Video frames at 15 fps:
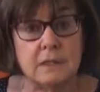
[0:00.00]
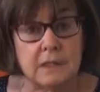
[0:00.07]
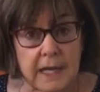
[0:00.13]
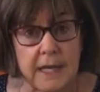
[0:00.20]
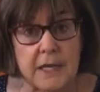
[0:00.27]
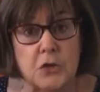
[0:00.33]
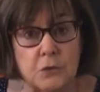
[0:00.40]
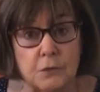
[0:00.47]

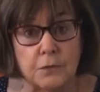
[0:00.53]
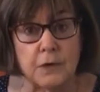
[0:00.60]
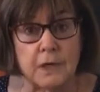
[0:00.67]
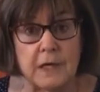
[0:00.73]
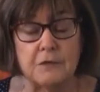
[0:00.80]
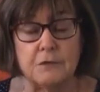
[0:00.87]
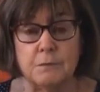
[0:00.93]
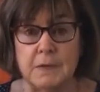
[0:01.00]
Can you
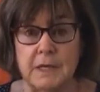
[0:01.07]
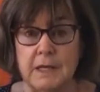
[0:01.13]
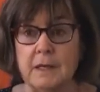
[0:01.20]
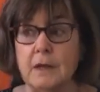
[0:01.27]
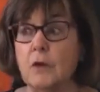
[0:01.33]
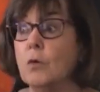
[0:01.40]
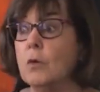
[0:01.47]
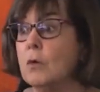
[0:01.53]
forgive
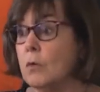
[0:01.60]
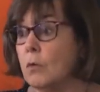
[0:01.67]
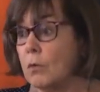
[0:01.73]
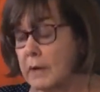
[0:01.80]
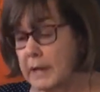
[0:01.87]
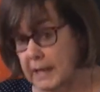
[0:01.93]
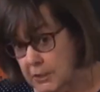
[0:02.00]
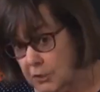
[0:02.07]
me?
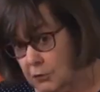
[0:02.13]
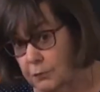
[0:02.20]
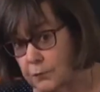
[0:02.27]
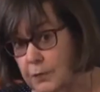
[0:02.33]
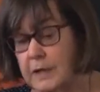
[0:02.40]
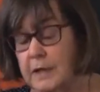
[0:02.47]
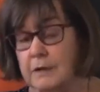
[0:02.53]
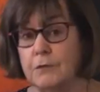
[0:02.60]
Can you
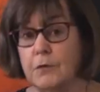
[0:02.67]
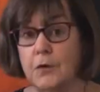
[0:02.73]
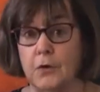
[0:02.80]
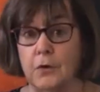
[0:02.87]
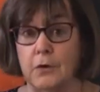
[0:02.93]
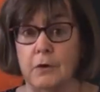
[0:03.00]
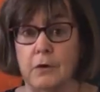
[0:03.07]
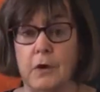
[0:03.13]
forgive
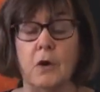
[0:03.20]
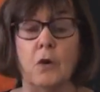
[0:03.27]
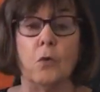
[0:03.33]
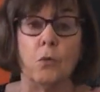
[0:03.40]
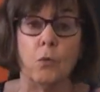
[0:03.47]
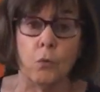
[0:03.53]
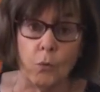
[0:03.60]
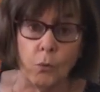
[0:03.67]
her?
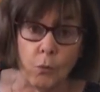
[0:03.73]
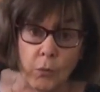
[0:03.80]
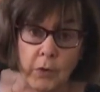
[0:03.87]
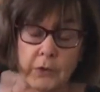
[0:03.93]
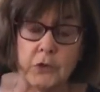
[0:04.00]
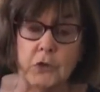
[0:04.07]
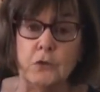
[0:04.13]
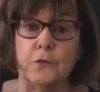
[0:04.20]

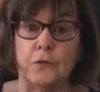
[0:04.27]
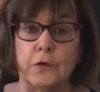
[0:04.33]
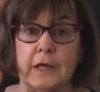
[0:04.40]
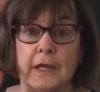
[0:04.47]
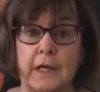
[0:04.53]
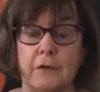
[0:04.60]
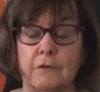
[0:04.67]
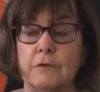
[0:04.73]
Will you
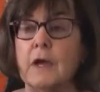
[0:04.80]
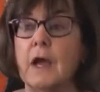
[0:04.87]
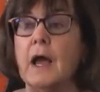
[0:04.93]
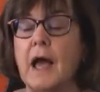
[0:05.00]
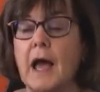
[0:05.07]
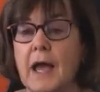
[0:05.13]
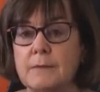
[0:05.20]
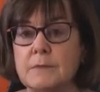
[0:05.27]
forgive?
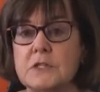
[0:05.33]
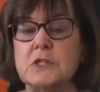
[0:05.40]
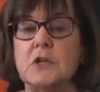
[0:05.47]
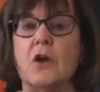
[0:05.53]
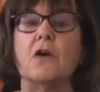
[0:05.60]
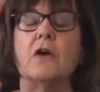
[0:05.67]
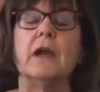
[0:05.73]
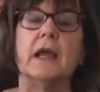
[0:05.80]
"I'm
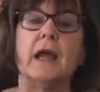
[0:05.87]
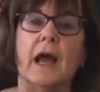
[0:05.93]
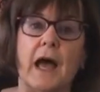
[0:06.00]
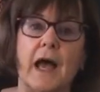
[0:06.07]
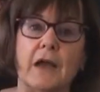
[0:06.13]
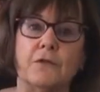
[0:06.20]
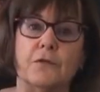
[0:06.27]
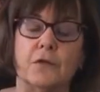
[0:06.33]
sorry,
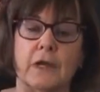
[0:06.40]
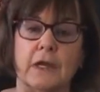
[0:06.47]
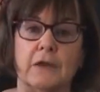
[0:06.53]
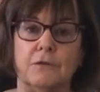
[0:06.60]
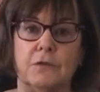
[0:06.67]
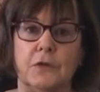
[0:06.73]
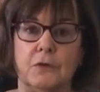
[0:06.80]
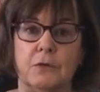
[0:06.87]
I
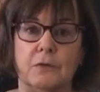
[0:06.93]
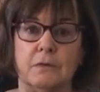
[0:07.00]
forgive you."